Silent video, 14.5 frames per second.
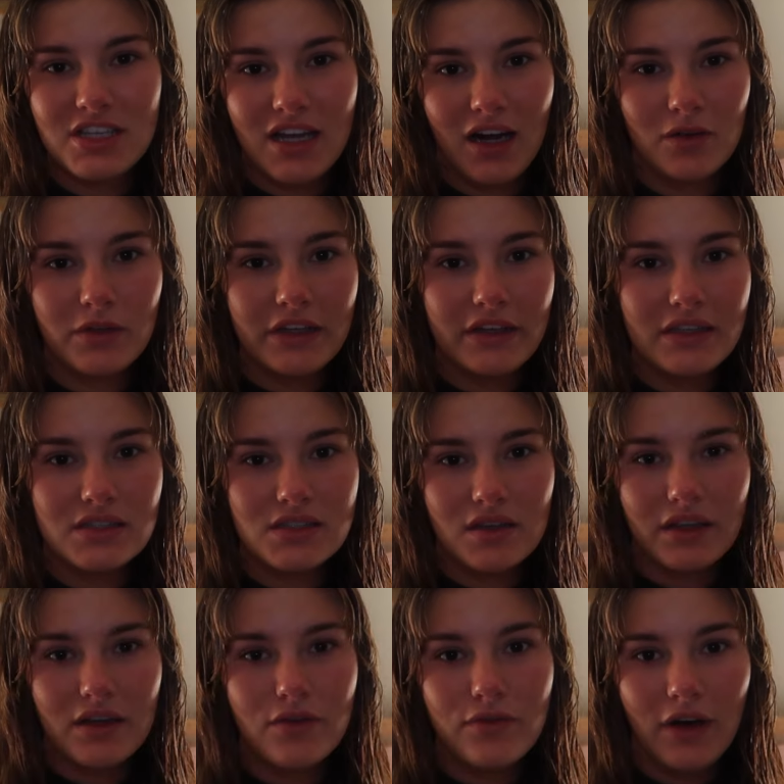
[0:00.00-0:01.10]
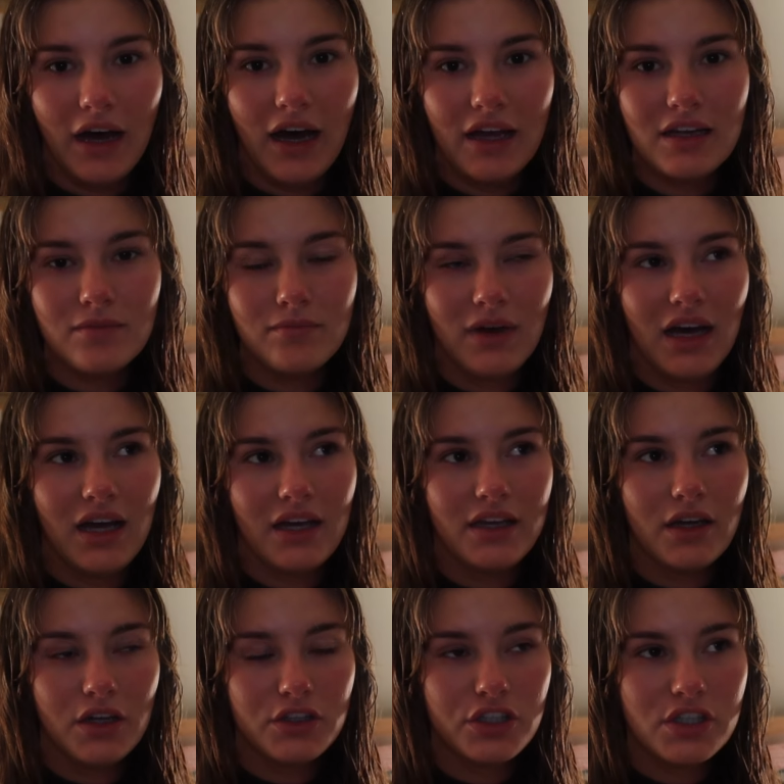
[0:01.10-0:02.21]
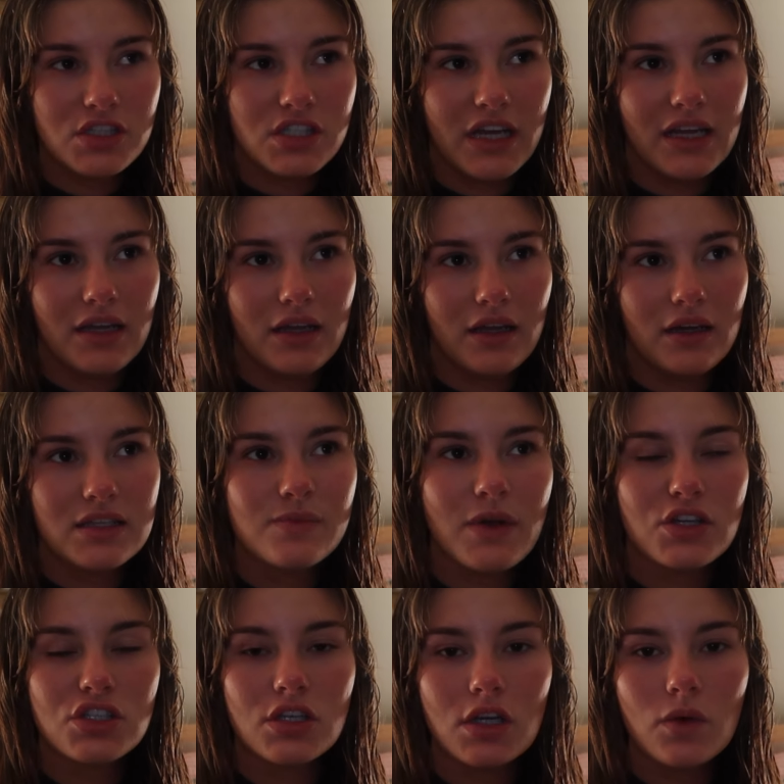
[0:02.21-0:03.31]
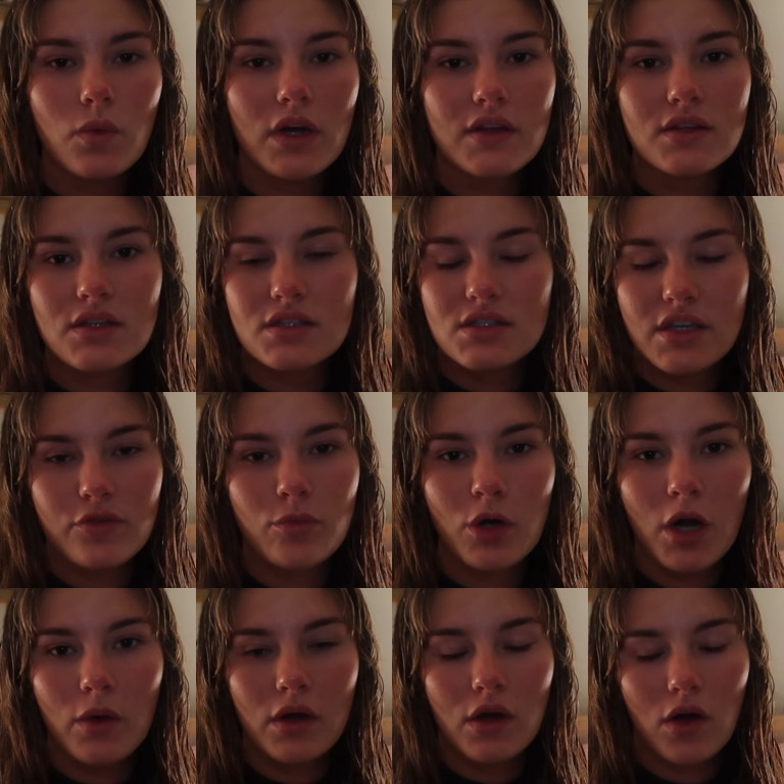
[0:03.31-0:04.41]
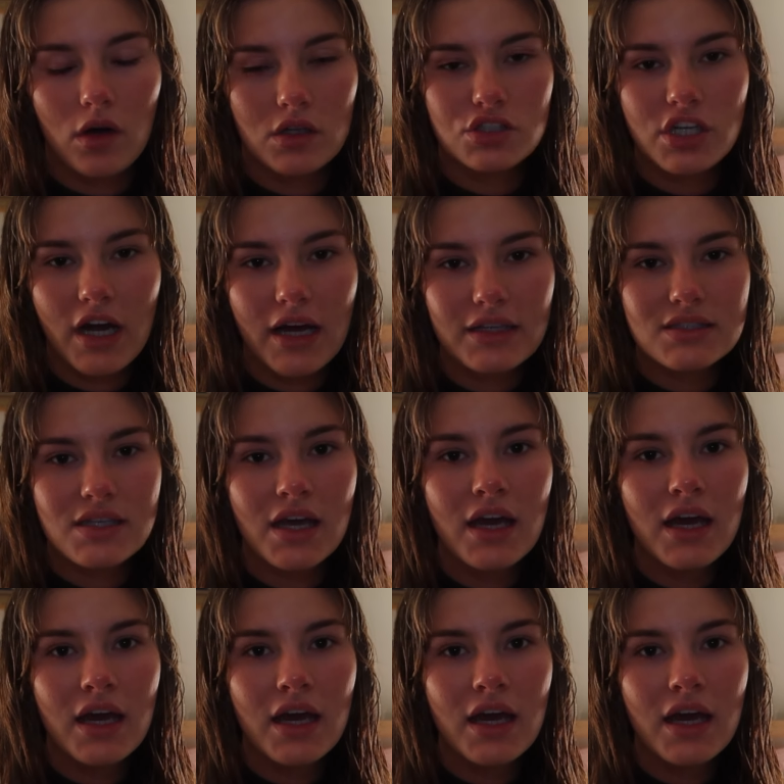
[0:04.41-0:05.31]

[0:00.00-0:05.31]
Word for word: and I really solidified my understanding, especially with Civ Pro and contracts.